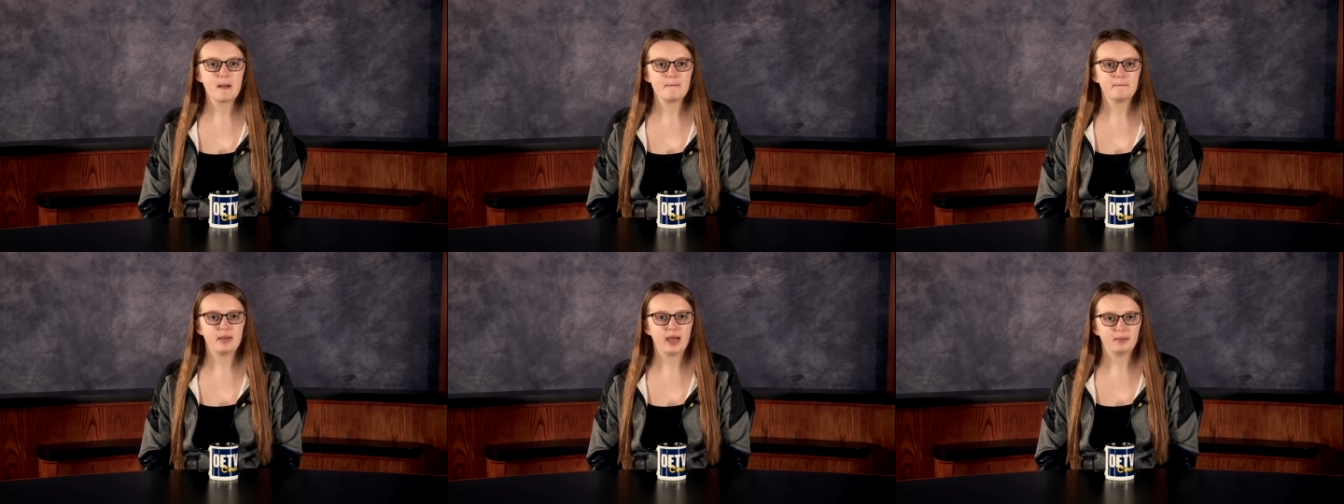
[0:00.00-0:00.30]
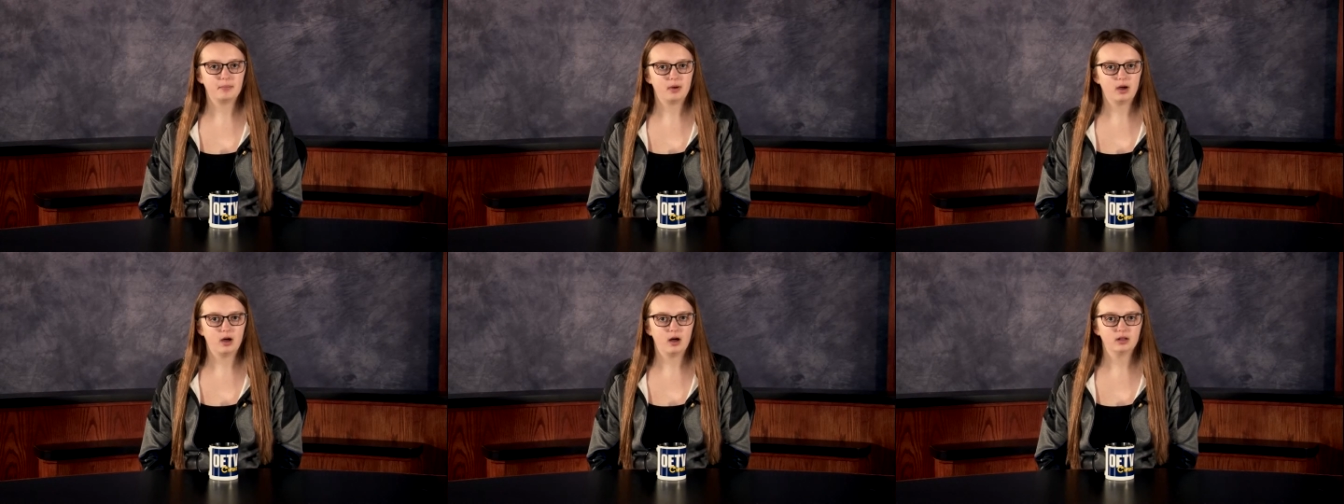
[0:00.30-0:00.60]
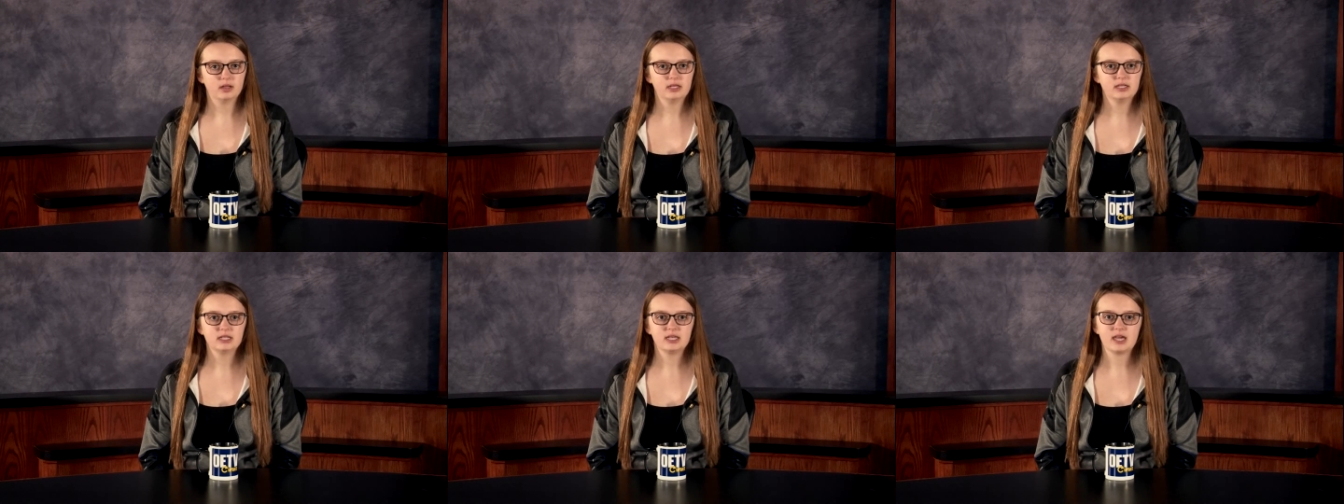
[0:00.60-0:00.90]
Matt
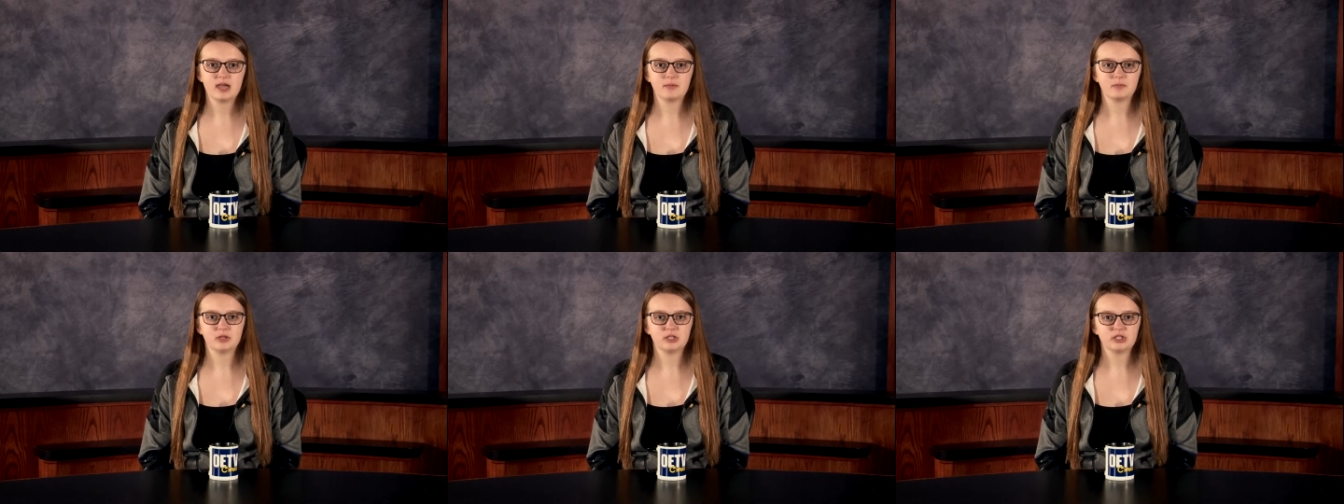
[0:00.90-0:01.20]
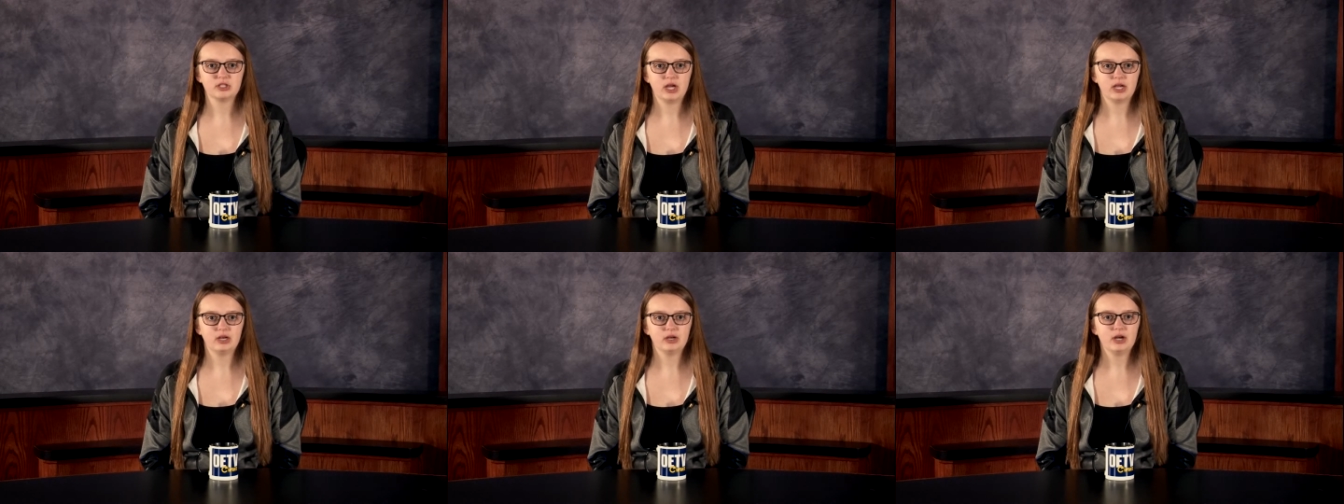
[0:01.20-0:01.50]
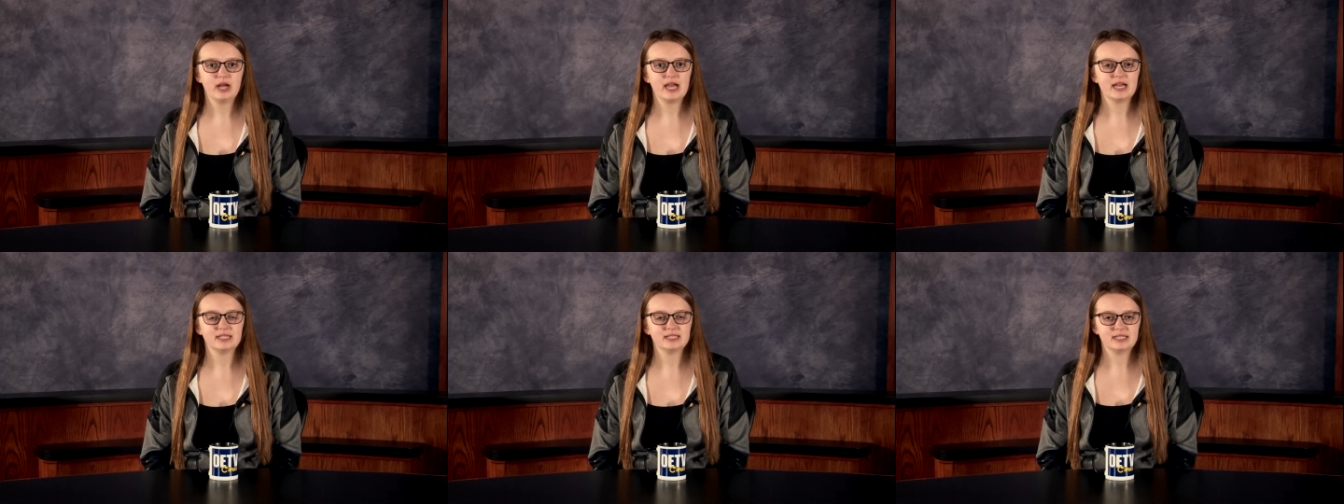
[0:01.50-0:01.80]
Mulholland, Cameron Schneider,
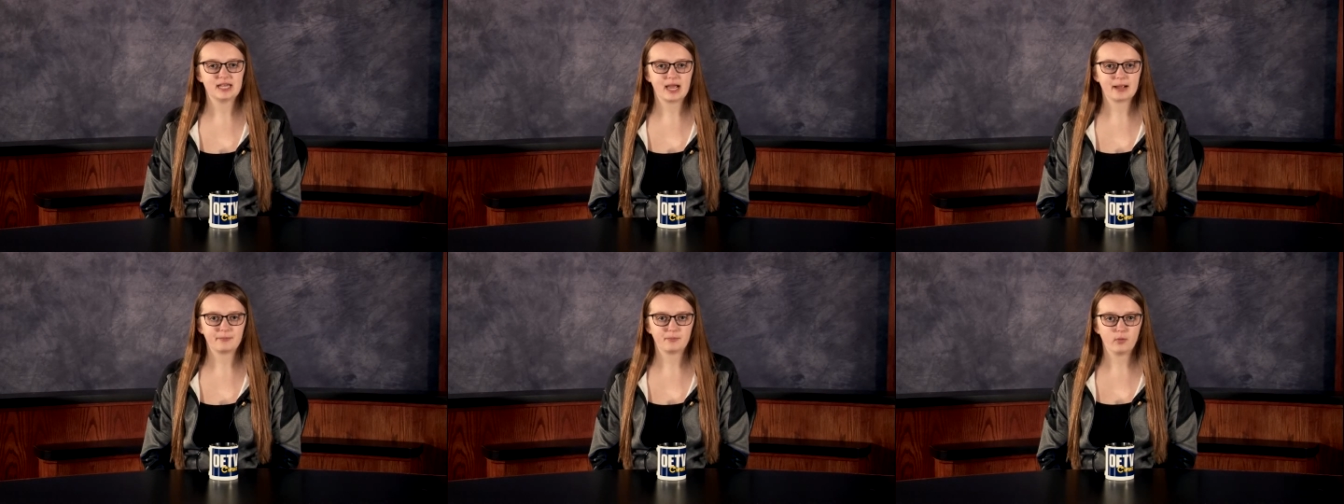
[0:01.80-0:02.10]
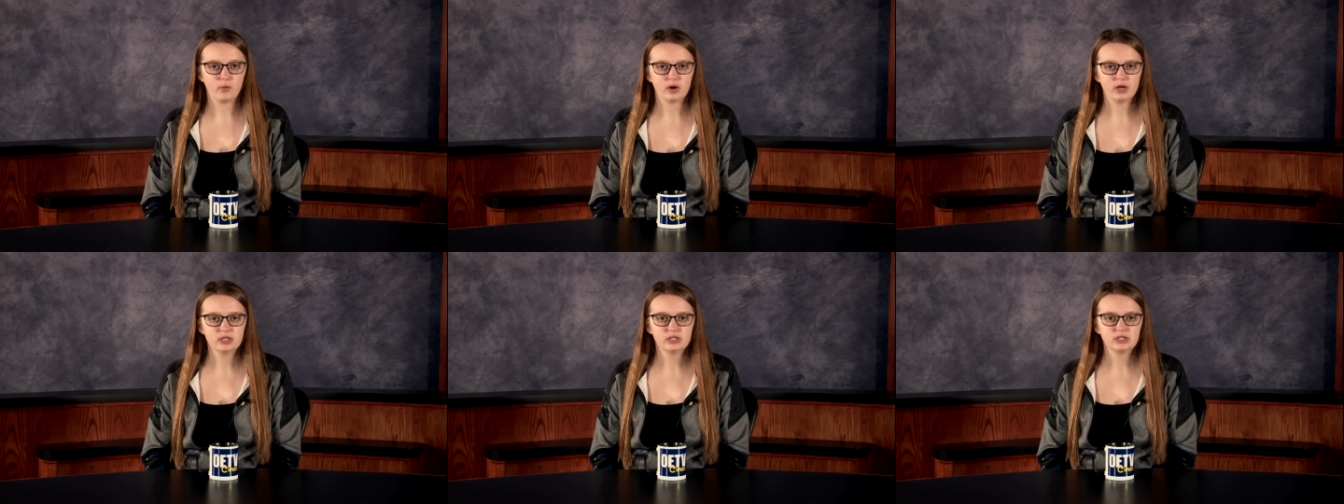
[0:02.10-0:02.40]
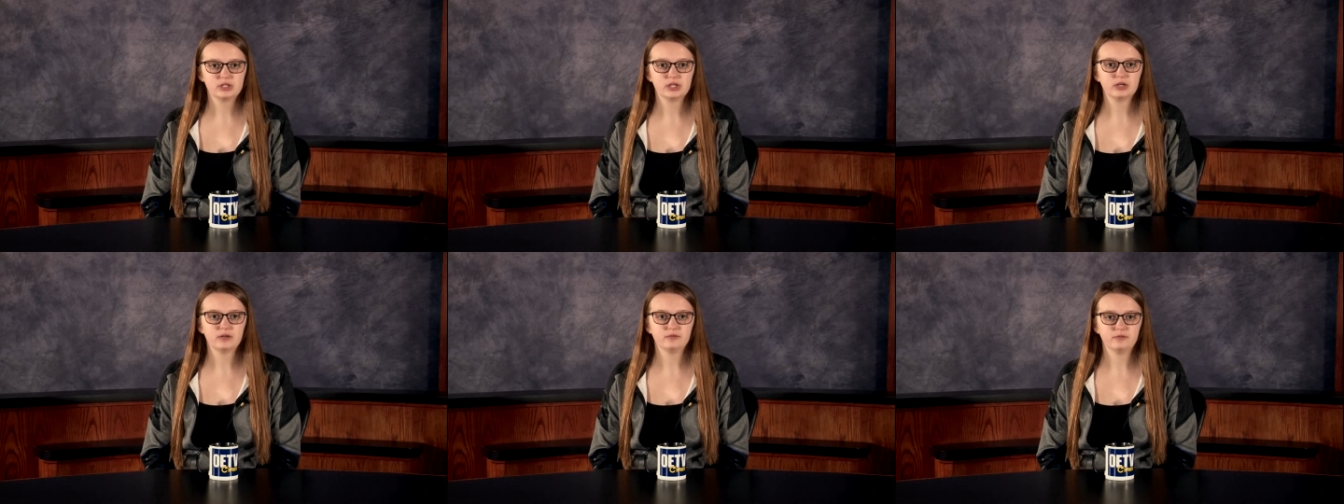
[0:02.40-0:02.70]
and Zach Morris
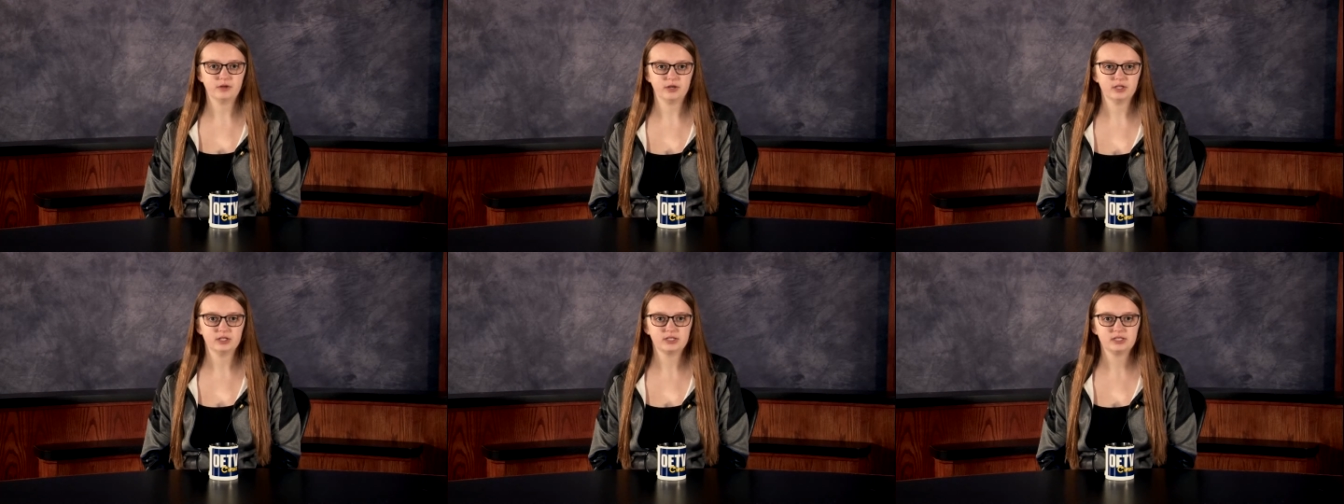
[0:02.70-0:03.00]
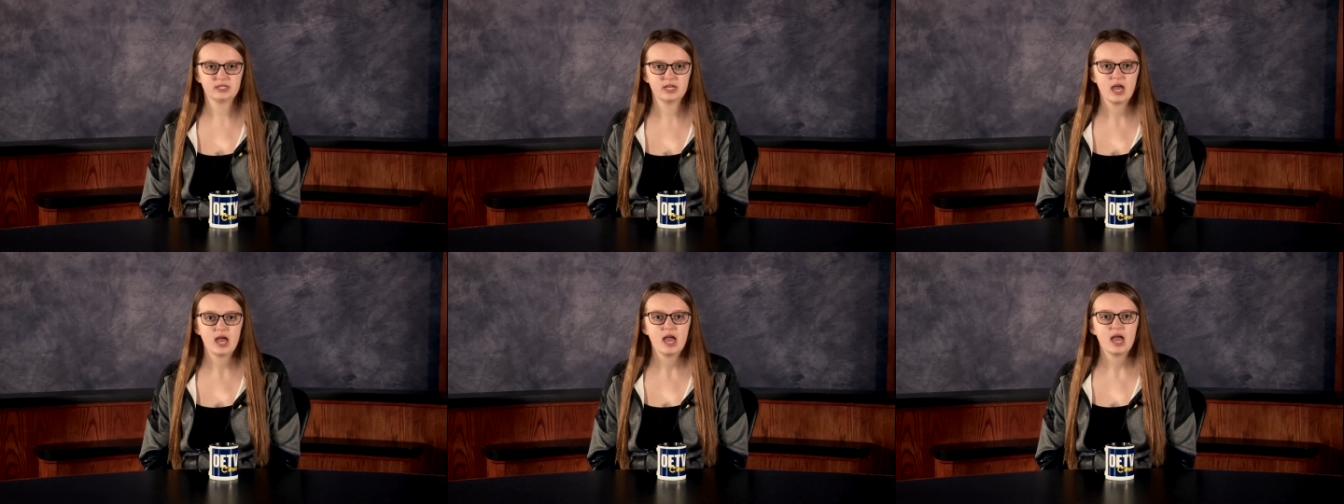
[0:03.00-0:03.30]
took first.